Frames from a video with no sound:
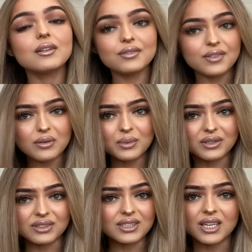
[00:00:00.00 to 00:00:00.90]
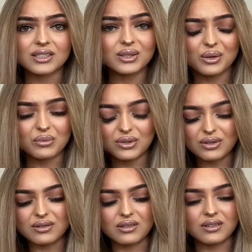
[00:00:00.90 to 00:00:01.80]
Filming just takes so much
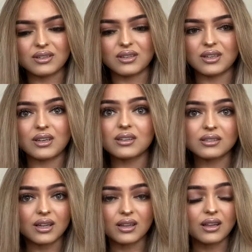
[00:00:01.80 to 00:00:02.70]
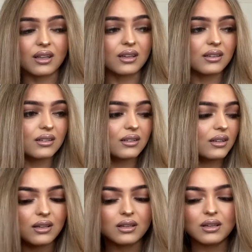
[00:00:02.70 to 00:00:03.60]
longer than like, I think
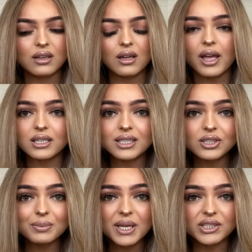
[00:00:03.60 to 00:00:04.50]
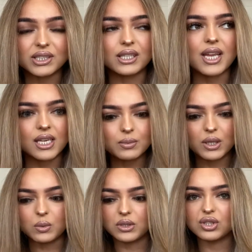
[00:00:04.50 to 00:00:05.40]
is it just me or has the day's been
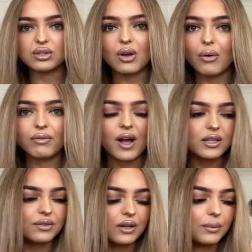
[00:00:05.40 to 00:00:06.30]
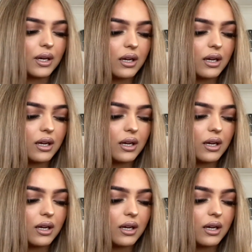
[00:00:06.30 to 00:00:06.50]
going so fast for anyone